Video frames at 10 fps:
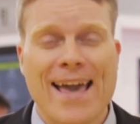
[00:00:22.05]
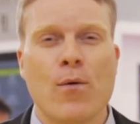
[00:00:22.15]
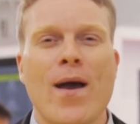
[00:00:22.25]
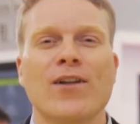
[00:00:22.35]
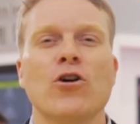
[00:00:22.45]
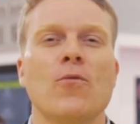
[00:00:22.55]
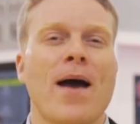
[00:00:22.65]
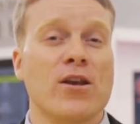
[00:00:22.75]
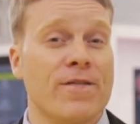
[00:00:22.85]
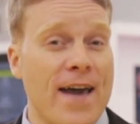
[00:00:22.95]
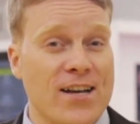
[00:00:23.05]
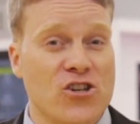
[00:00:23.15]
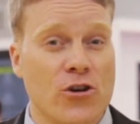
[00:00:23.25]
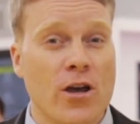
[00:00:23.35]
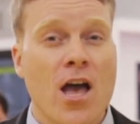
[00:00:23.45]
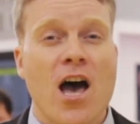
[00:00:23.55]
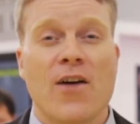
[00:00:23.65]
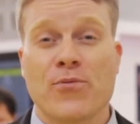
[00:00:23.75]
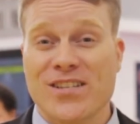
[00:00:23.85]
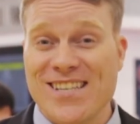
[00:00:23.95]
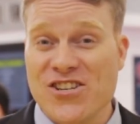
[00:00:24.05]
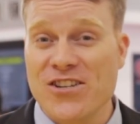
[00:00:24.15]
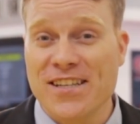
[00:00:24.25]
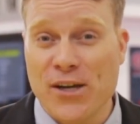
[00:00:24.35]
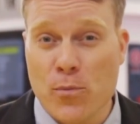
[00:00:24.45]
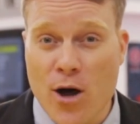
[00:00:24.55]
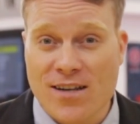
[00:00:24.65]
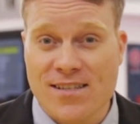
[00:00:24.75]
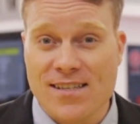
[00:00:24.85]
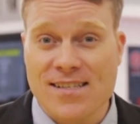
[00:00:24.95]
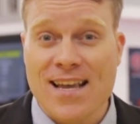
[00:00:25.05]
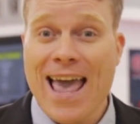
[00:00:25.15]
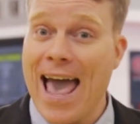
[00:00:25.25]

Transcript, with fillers: a well-known manufacturer of precision gearboxes